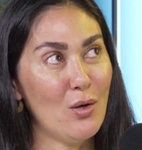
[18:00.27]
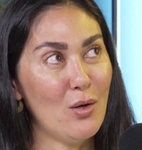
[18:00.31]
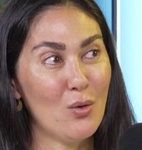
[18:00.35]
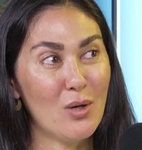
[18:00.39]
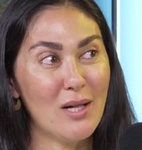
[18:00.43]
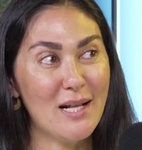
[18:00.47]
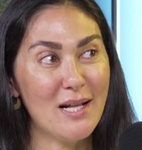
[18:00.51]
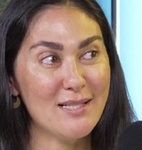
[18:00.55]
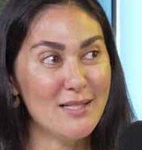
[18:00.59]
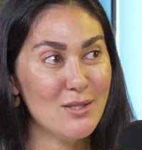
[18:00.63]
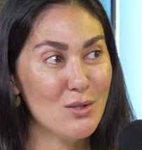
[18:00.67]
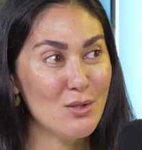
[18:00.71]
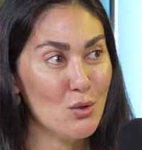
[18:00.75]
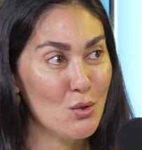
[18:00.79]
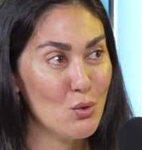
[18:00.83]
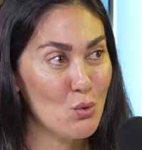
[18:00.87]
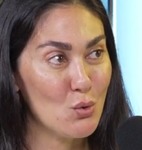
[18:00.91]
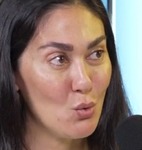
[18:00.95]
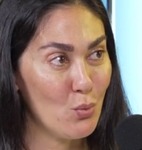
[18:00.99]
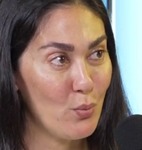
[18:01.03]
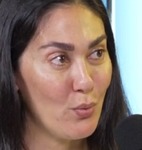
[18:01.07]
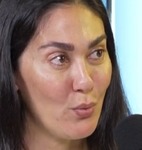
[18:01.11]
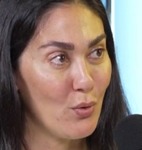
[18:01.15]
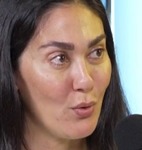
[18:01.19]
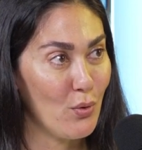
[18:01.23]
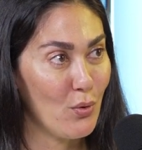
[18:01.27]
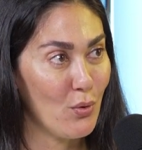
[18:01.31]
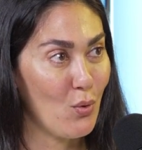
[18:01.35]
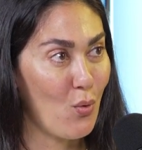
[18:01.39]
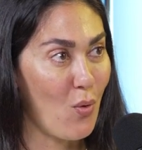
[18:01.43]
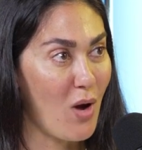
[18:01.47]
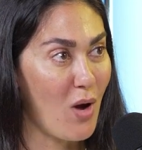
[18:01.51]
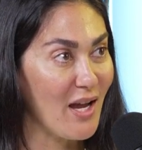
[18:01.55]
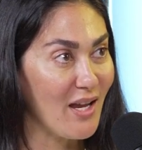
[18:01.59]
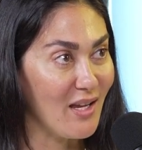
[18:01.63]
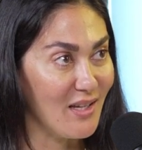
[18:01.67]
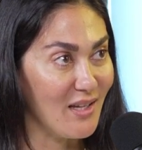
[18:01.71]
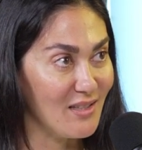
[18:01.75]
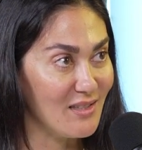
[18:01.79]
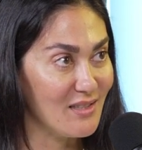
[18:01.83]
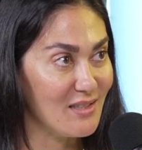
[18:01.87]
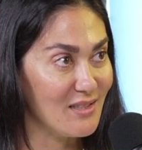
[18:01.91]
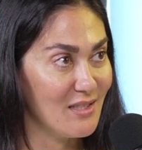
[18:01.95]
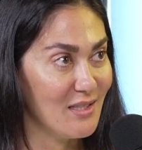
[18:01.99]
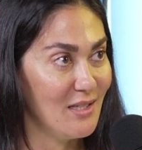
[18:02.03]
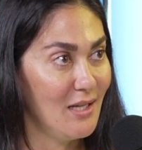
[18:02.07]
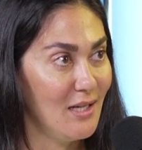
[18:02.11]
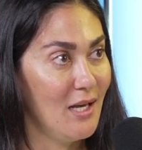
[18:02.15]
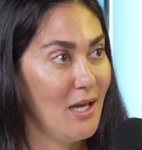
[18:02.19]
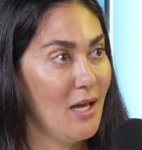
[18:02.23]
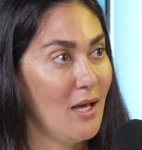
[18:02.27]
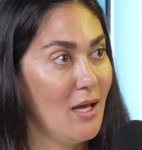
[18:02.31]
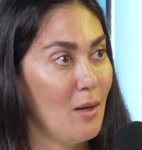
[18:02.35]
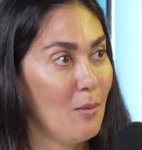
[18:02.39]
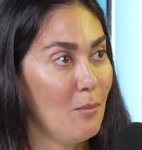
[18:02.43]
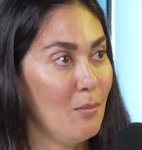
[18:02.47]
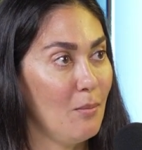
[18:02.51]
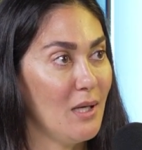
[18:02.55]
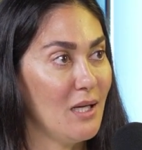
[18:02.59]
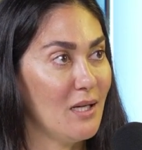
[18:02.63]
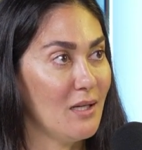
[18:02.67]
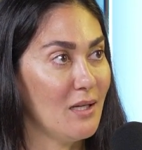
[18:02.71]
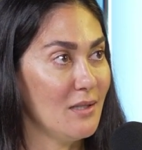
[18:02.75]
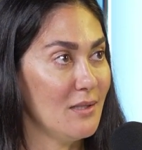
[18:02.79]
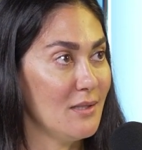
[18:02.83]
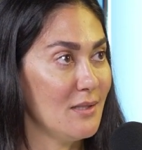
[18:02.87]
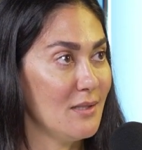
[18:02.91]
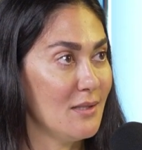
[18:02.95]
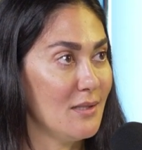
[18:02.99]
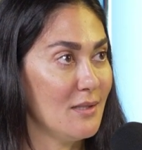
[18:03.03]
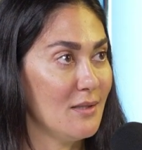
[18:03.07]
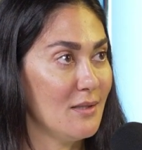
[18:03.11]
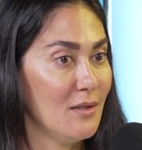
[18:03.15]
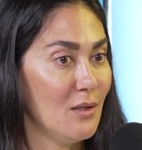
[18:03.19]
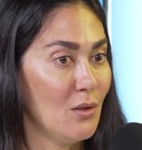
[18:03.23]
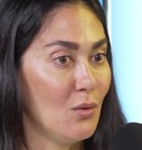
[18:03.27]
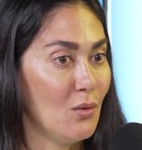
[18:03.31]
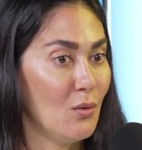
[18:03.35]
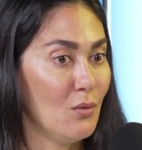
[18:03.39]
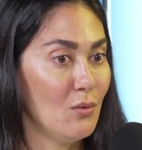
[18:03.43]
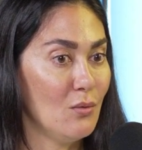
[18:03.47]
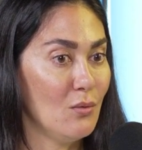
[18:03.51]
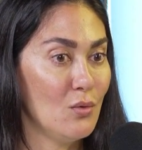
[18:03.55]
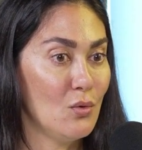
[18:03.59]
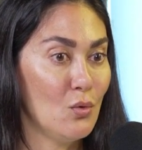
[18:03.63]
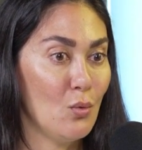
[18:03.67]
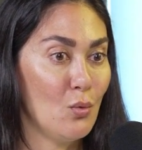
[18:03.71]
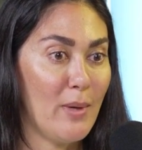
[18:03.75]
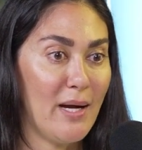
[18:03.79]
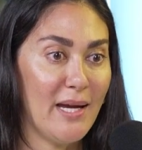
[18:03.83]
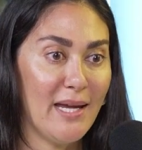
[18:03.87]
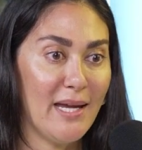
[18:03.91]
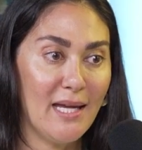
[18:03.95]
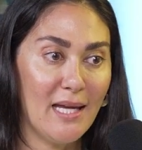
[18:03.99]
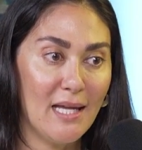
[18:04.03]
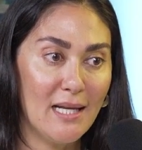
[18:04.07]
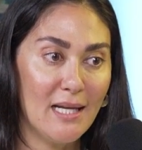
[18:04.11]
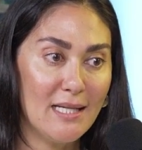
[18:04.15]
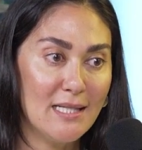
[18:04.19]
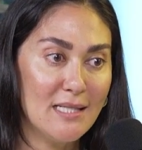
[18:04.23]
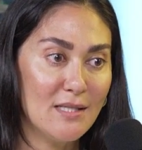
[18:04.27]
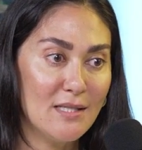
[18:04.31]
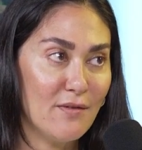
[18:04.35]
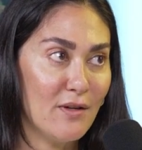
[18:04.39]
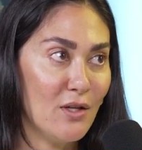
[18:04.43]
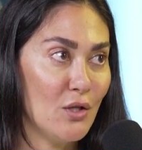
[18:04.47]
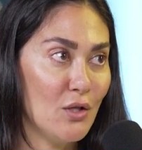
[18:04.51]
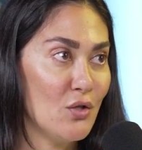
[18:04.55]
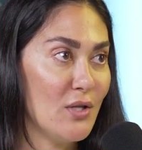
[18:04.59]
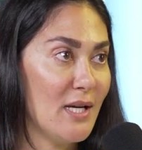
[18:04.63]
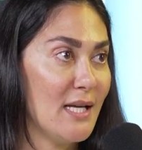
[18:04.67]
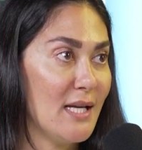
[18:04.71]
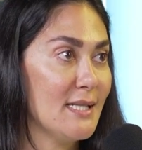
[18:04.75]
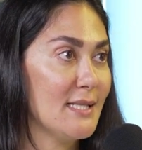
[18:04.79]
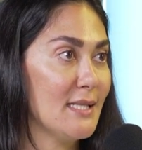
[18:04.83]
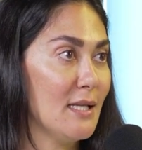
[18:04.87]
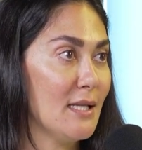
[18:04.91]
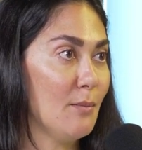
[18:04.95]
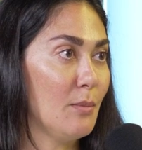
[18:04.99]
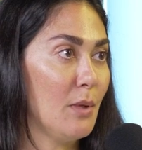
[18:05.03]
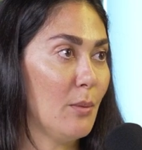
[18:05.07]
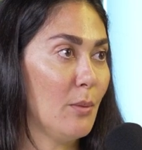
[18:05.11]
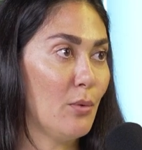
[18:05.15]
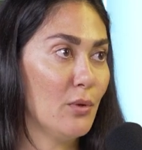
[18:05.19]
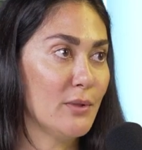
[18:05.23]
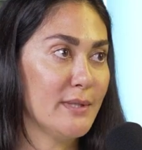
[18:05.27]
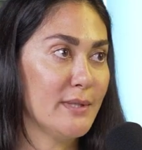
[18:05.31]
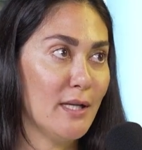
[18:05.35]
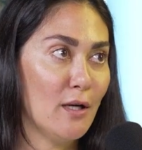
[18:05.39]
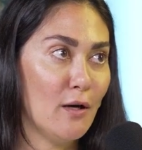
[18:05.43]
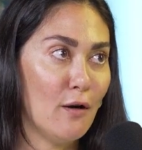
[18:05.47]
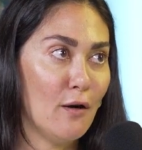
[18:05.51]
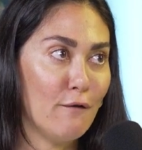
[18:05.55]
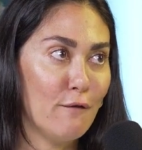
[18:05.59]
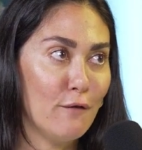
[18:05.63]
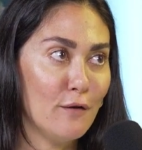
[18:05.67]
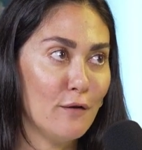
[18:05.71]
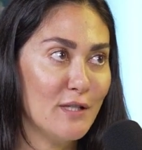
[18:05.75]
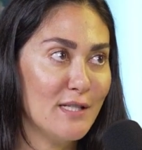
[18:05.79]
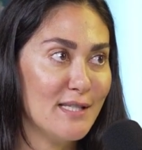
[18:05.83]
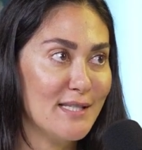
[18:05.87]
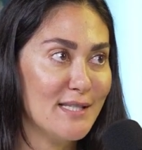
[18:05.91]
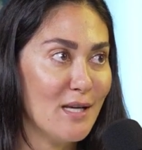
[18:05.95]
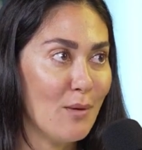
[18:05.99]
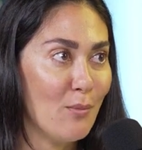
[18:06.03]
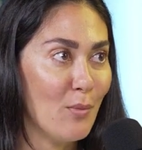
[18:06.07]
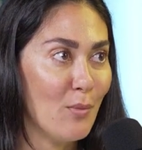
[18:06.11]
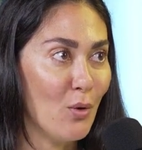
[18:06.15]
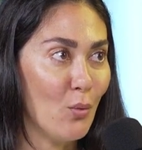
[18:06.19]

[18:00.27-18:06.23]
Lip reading: classes are super quiet, because, Dubai, again, is very transient. People take off for the summer.